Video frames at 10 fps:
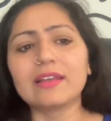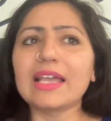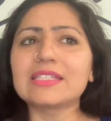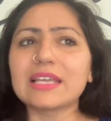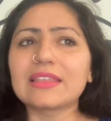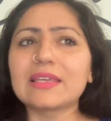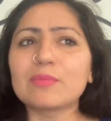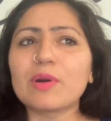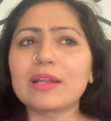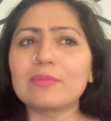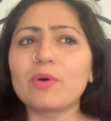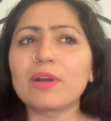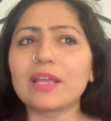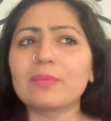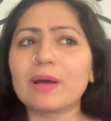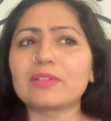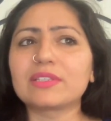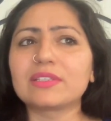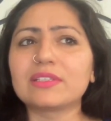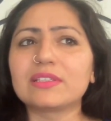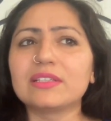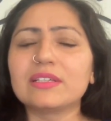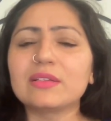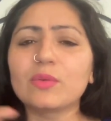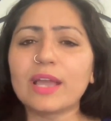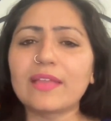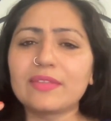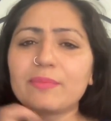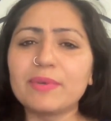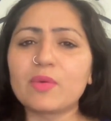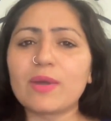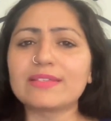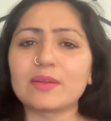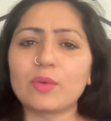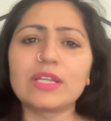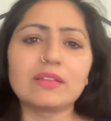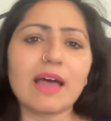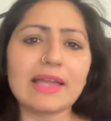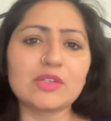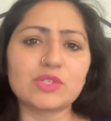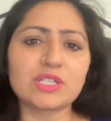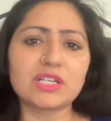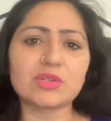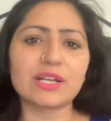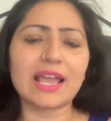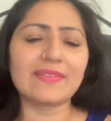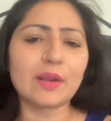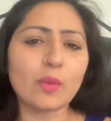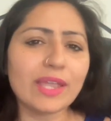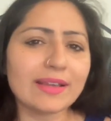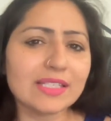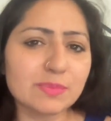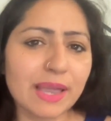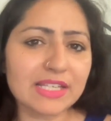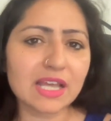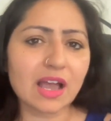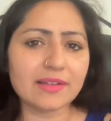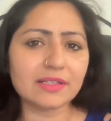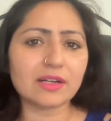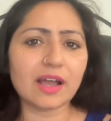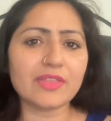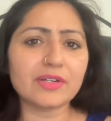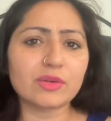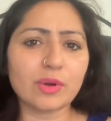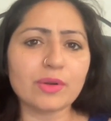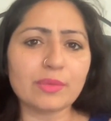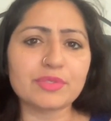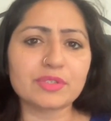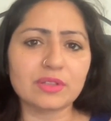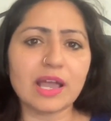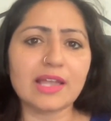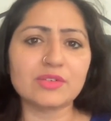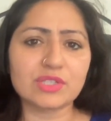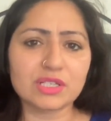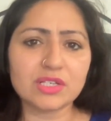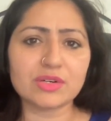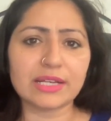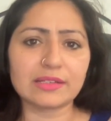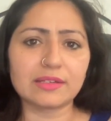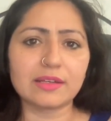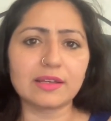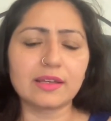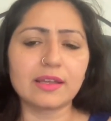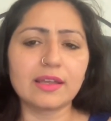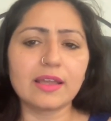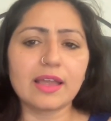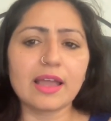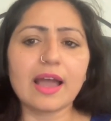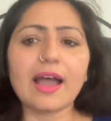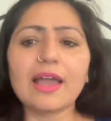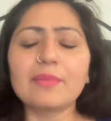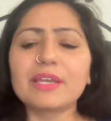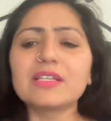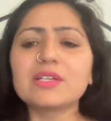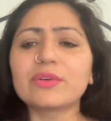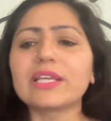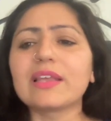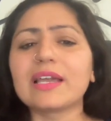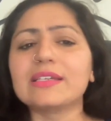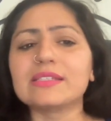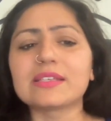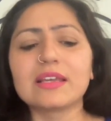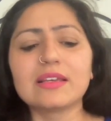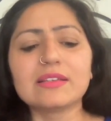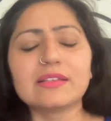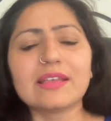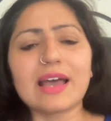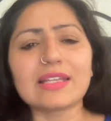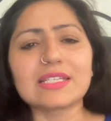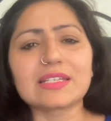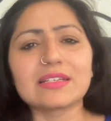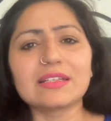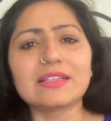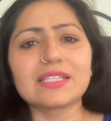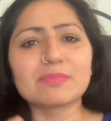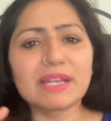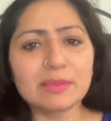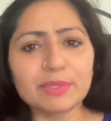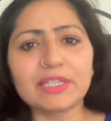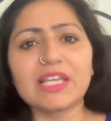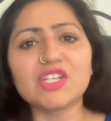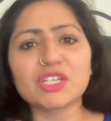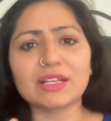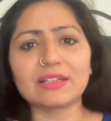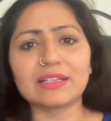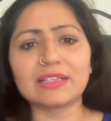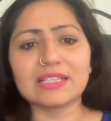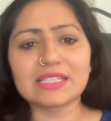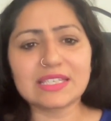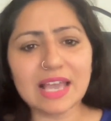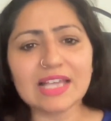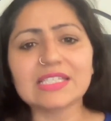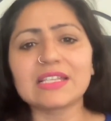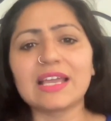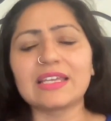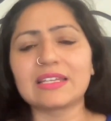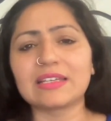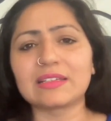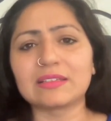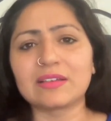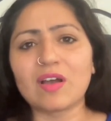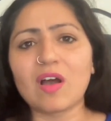As I think more and more about the little way and the big ways that we lie to children and that we expect other grownups to lie to children, I begin to realize that this manipulation, this gaslighting,